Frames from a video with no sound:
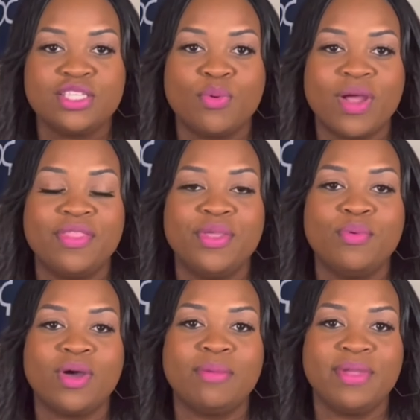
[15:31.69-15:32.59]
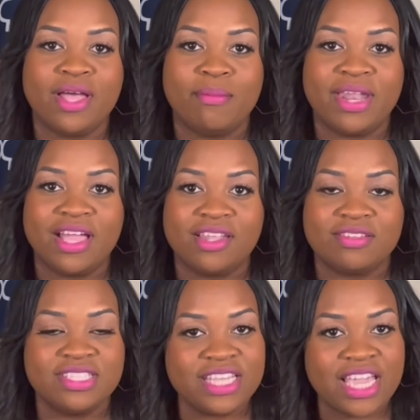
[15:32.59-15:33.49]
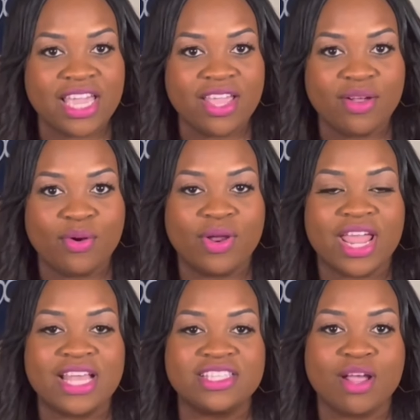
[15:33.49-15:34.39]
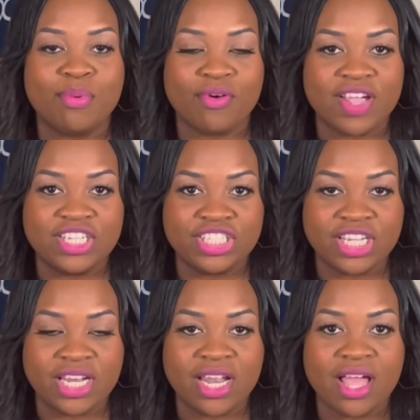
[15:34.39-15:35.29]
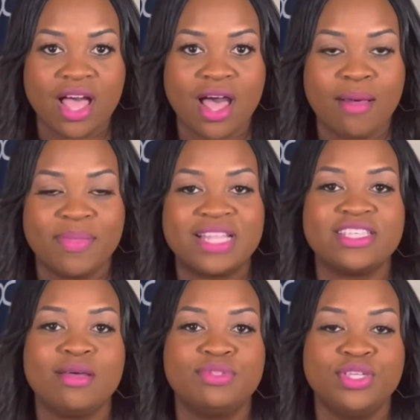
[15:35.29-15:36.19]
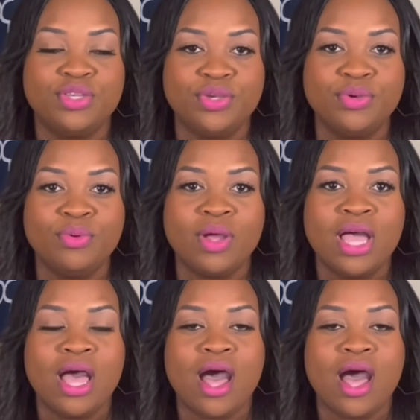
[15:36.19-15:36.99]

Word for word: So whether you want to become an LLC or an S corporation, um, that's up to you.